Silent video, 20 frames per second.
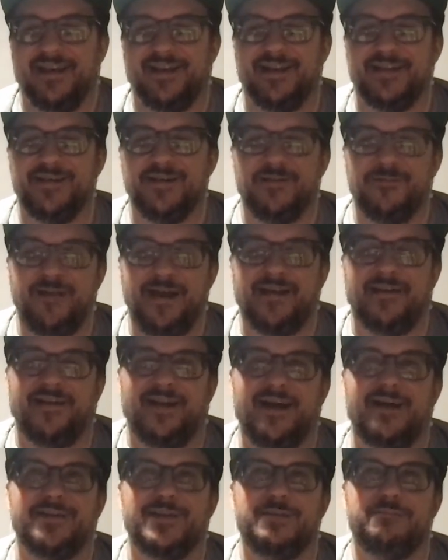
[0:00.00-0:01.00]
no matter
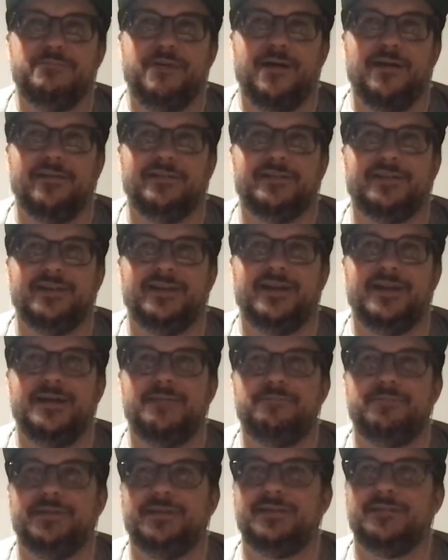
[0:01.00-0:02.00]
how you parse it
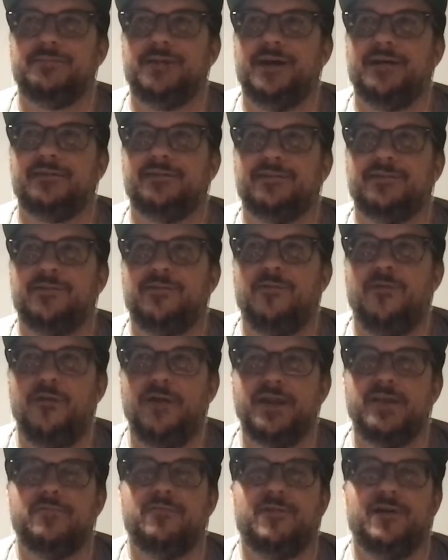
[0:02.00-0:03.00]
up, it's about
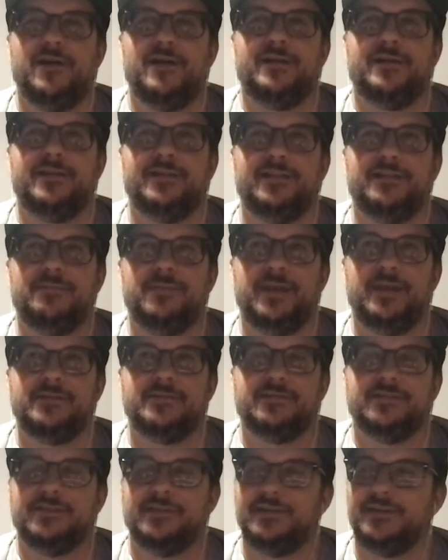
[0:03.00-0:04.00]
21 in the
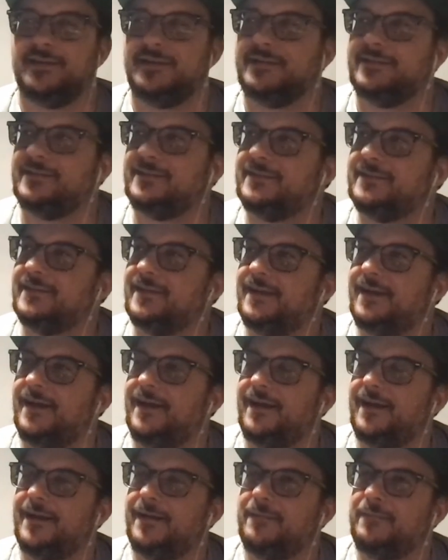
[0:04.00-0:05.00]
major leagues
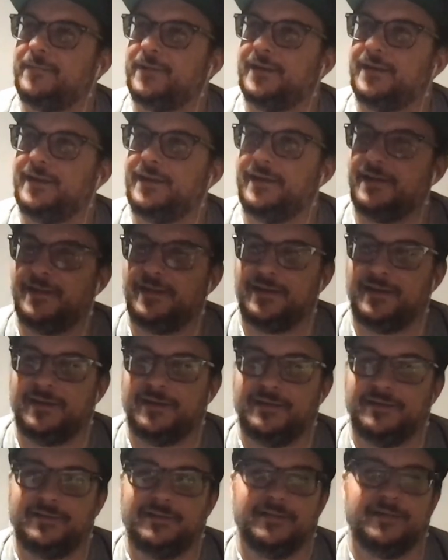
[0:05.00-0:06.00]
in hitting.
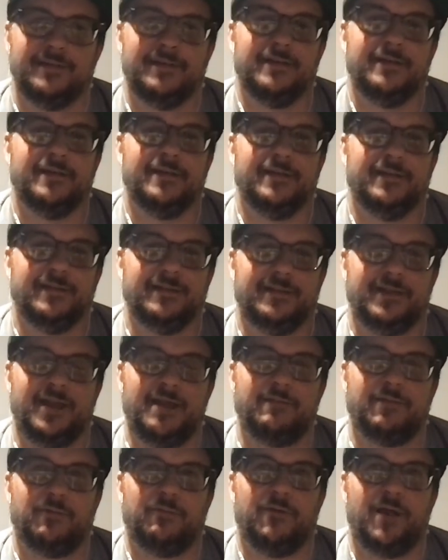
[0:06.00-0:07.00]
And they
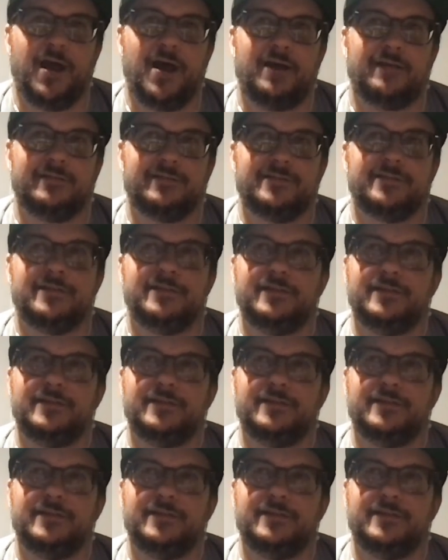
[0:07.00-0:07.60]
have a roster.